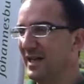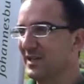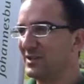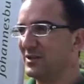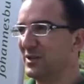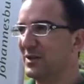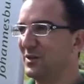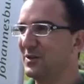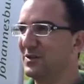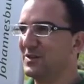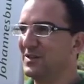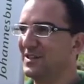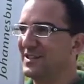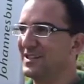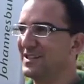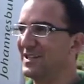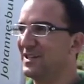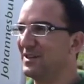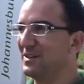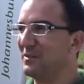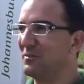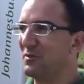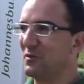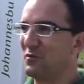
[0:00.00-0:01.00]
So
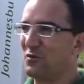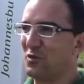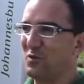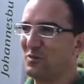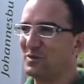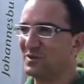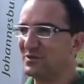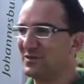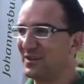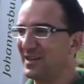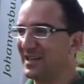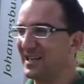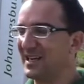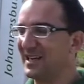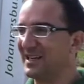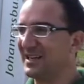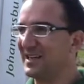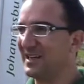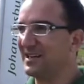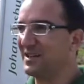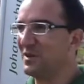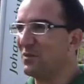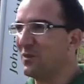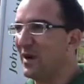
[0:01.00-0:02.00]
the performance,
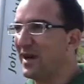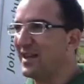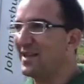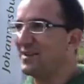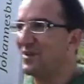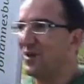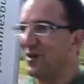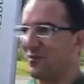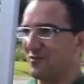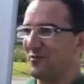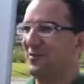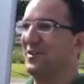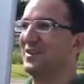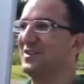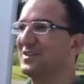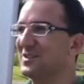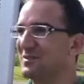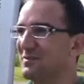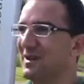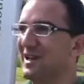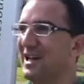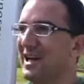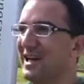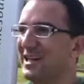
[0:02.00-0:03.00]
the way the car feels
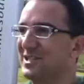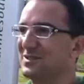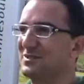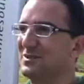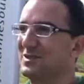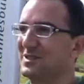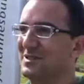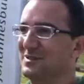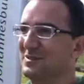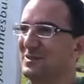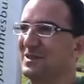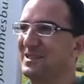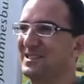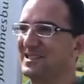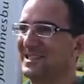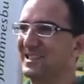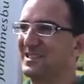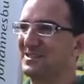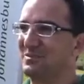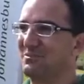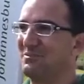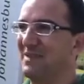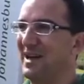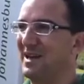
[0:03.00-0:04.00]
belies what it
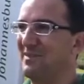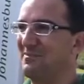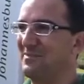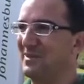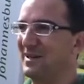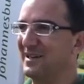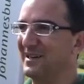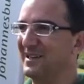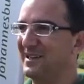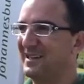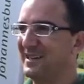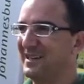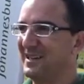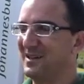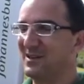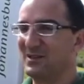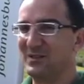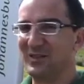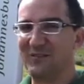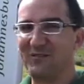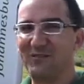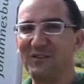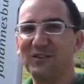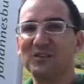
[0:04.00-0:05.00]
says on paper,
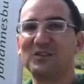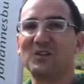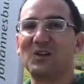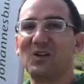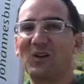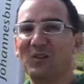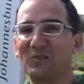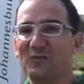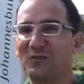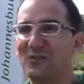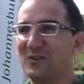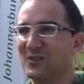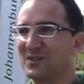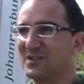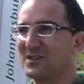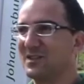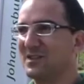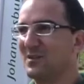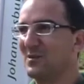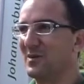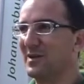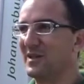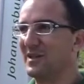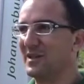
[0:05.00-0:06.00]
because it feels a lot faster
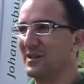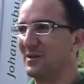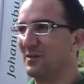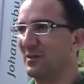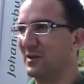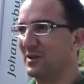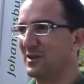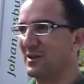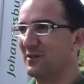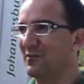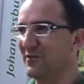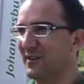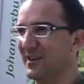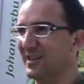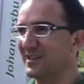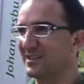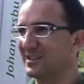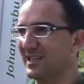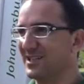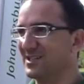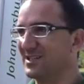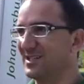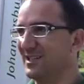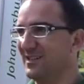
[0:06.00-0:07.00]
than what the figures
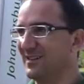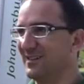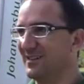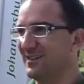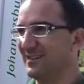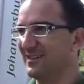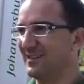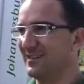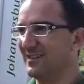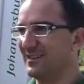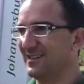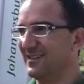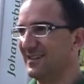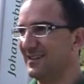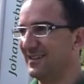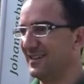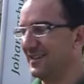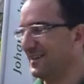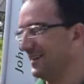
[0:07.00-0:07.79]
actually are.